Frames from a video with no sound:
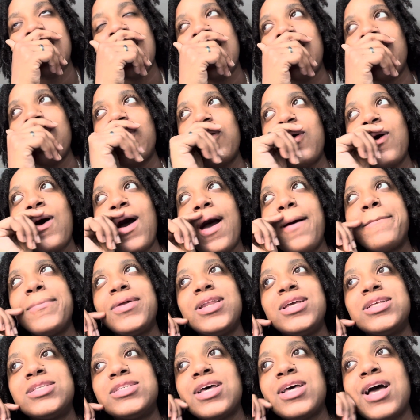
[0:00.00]
I don't know how
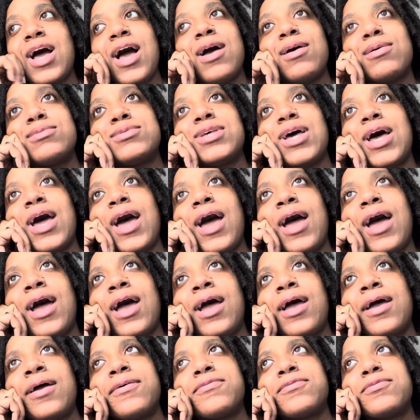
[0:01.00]
many times I
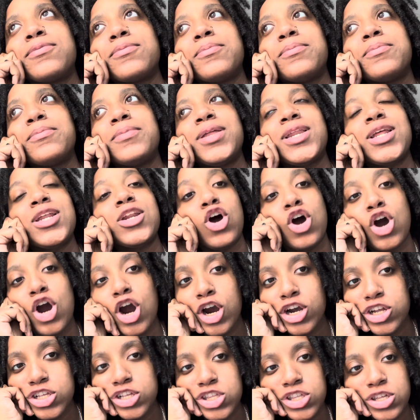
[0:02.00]
have been in a
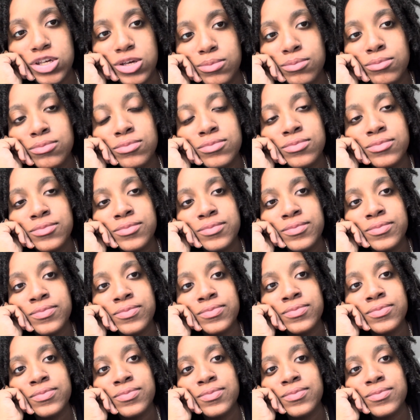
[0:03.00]
hardship
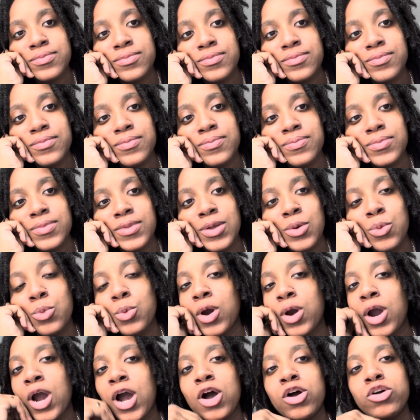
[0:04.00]
and
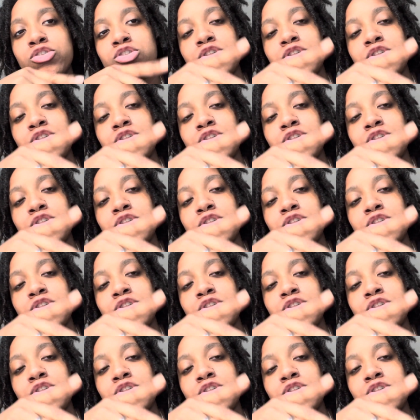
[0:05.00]
where I'll